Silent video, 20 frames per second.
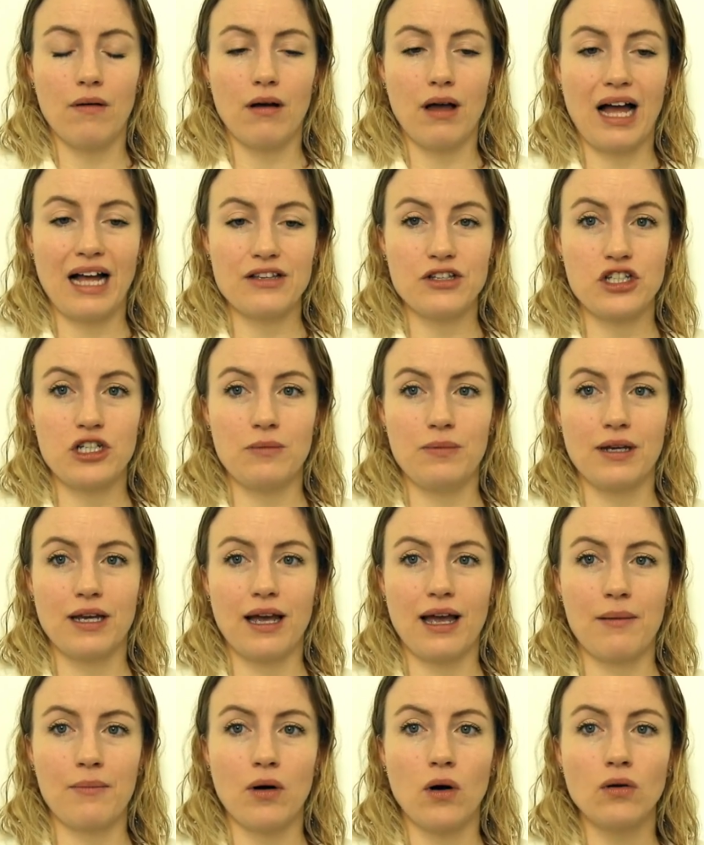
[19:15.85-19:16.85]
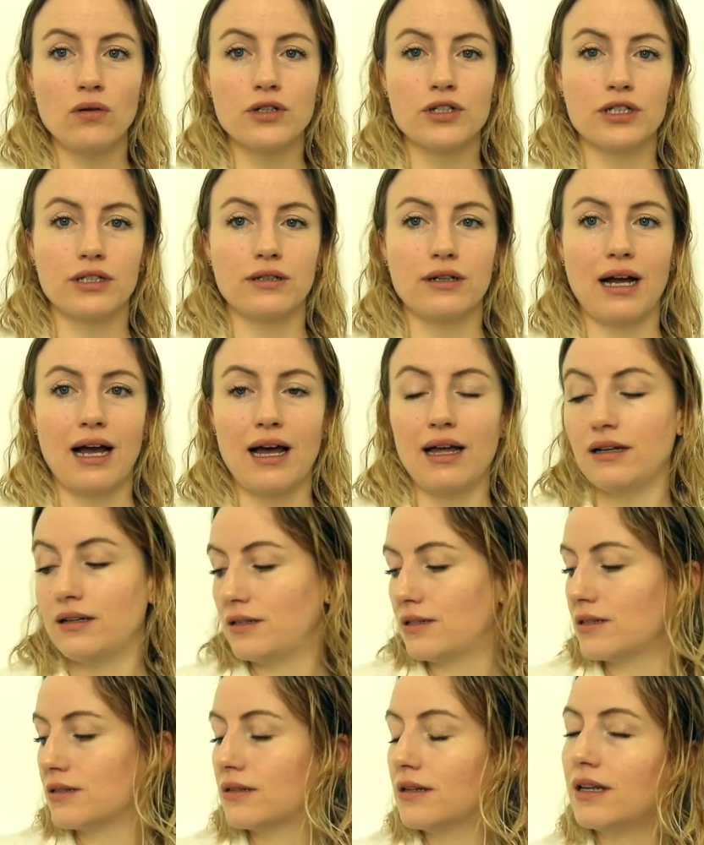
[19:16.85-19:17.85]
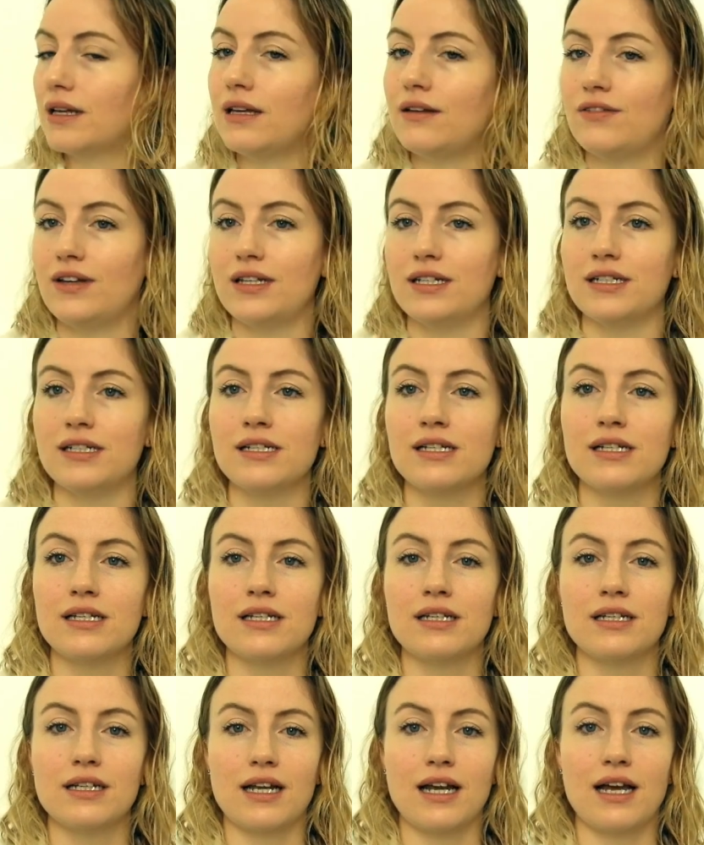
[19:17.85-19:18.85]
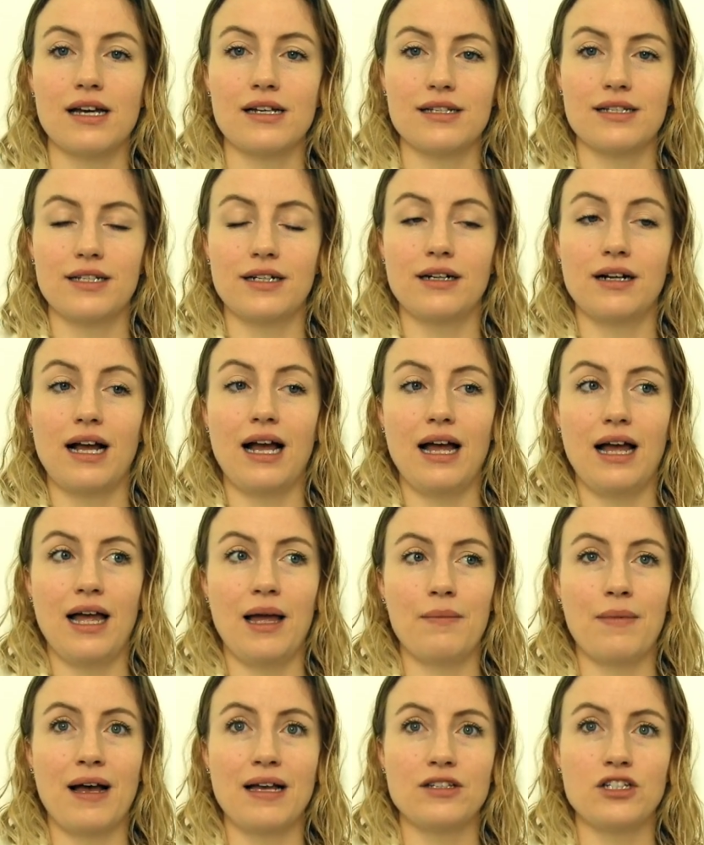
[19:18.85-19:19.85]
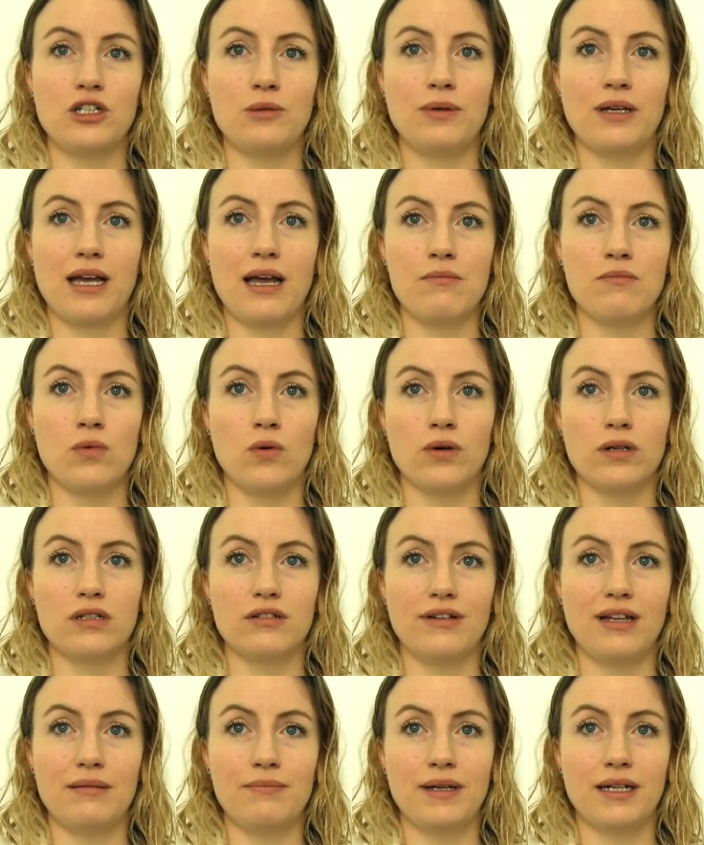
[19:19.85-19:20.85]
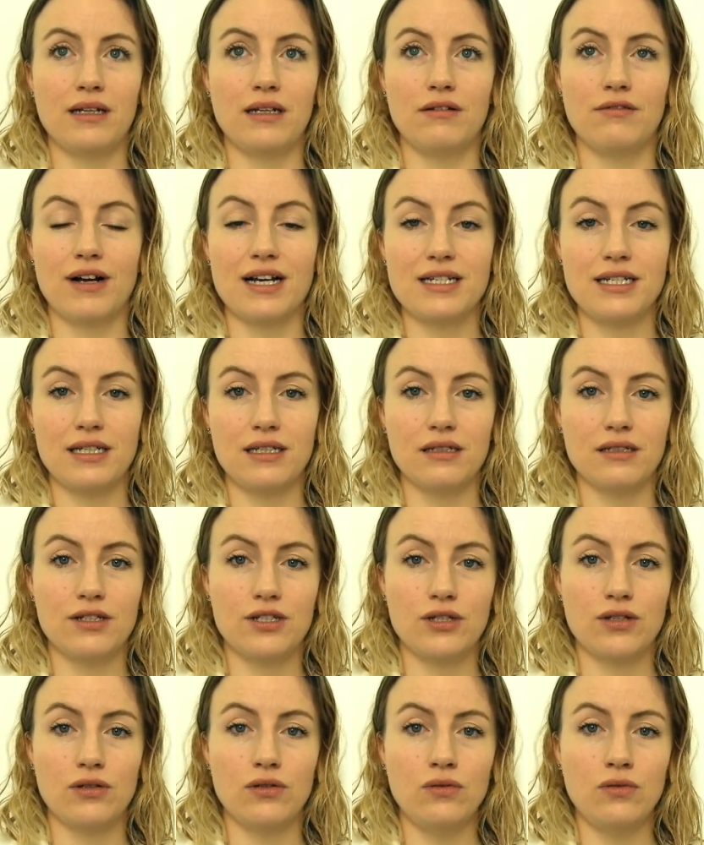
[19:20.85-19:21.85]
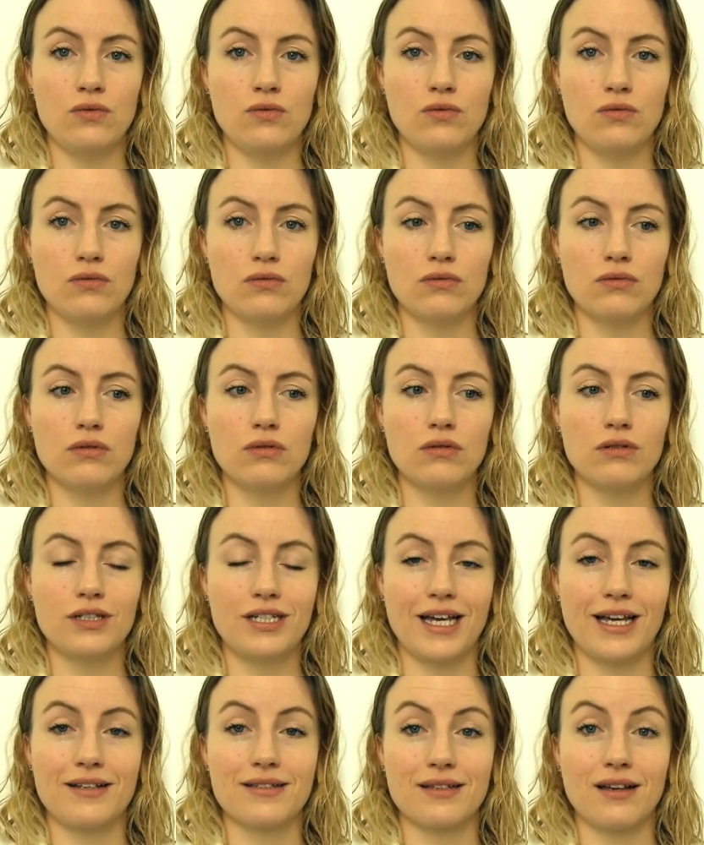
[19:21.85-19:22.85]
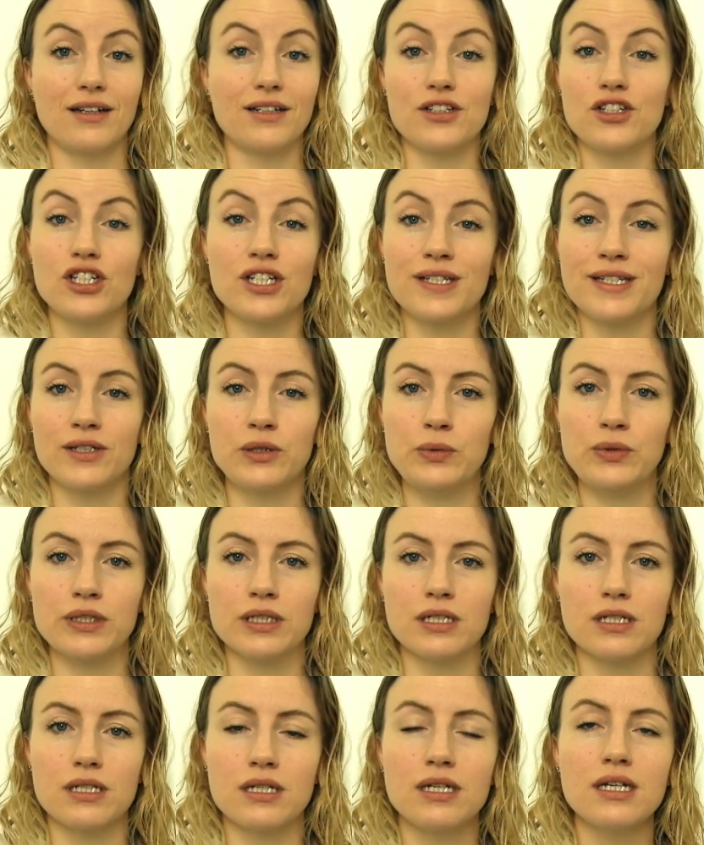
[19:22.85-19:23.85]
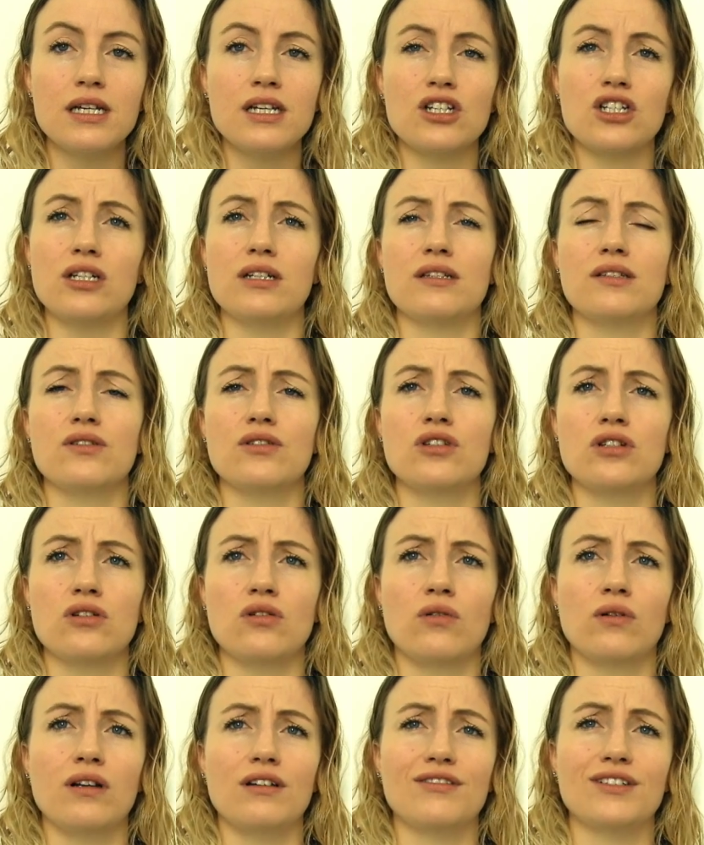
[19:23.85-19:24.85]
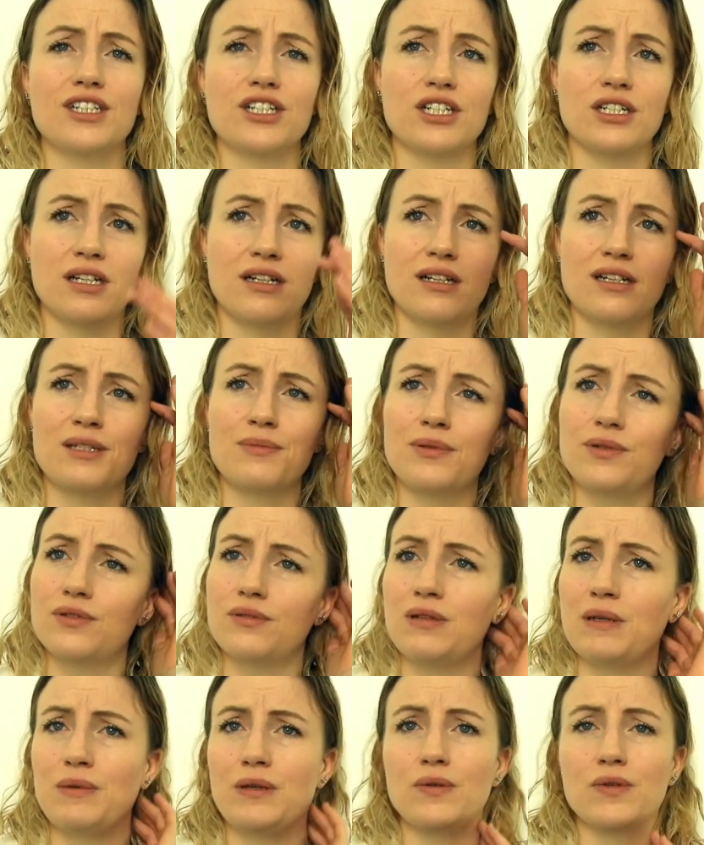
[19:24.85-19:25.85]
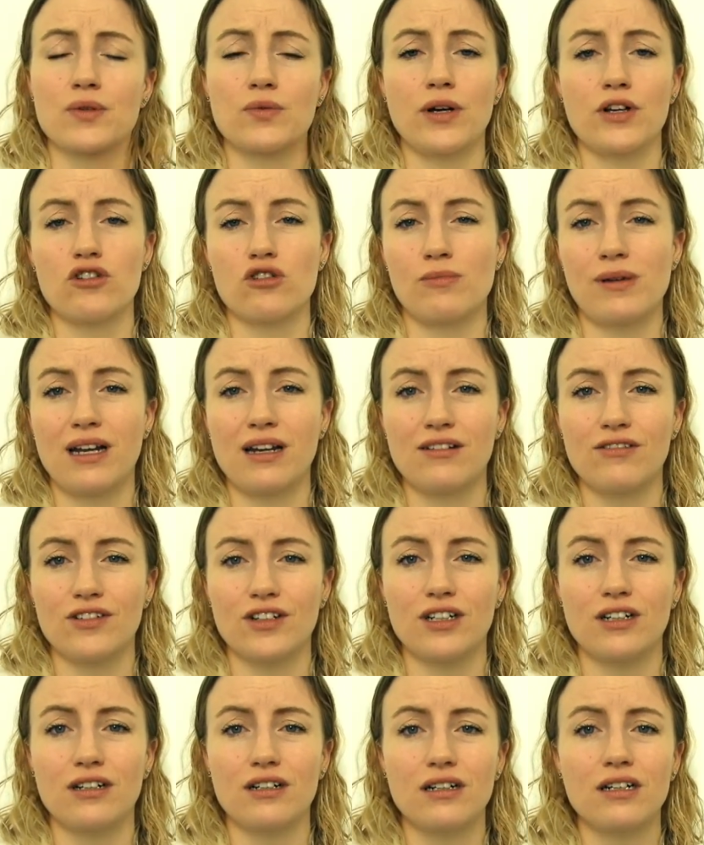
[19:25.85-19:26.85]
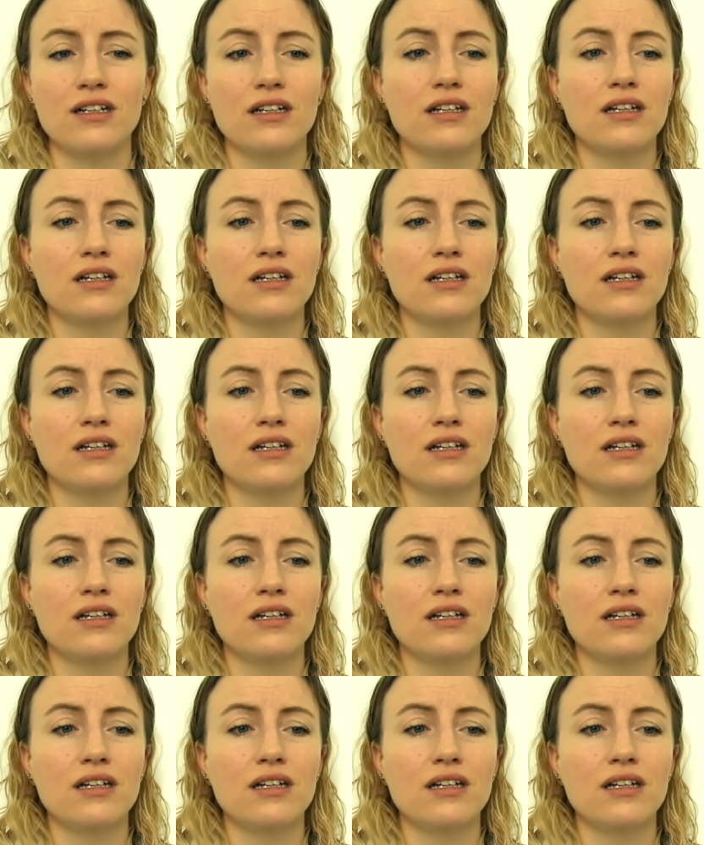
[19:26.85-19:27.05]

As she became older, and hi Veda, Kat is here, as she became more developmentally ready to take solids, she still wouldn't. She had such an oral aversion, and I suppose maybe it was quite traumatic for her,